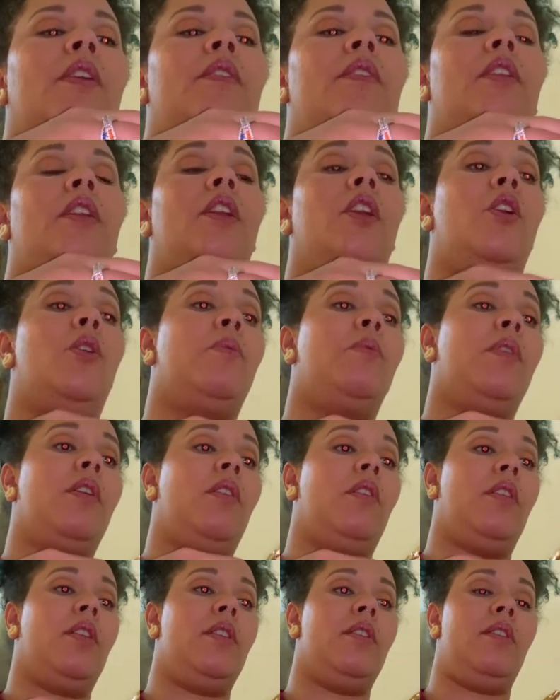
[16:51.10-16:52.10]
I really hope
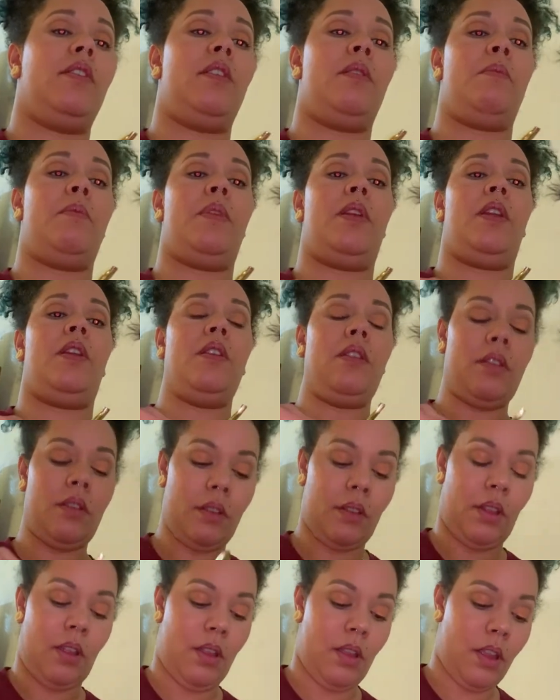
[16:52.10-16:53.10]
y'all can see me.
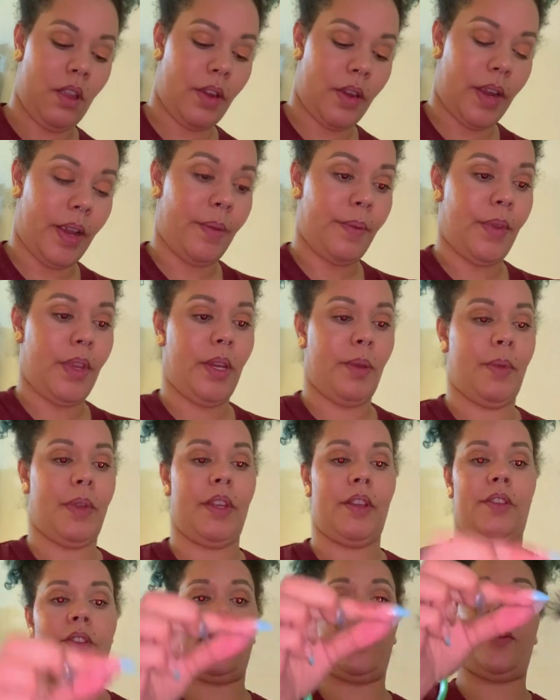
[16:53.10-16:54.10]
All right,
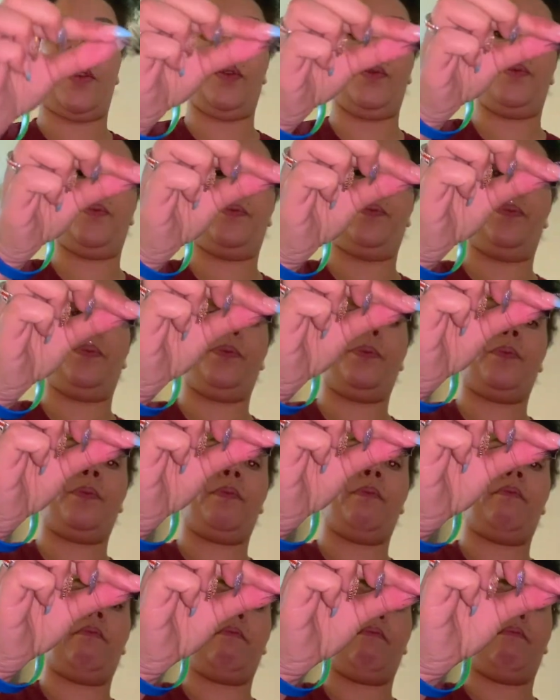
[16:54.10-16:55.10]
anyway, so
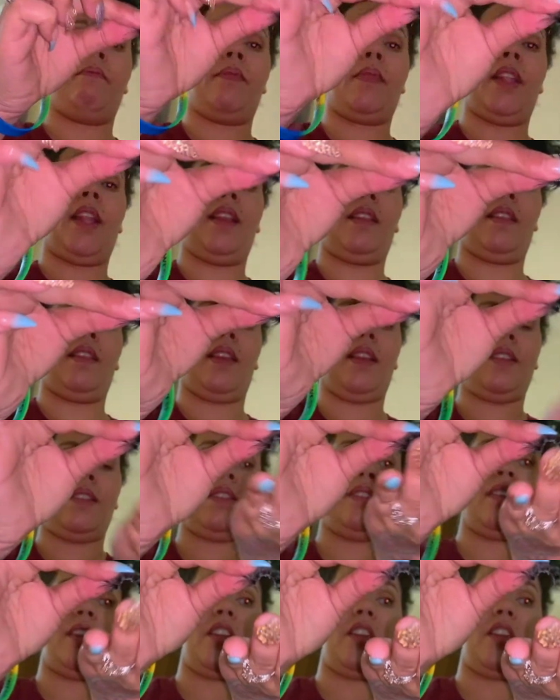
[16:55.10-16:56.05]
that's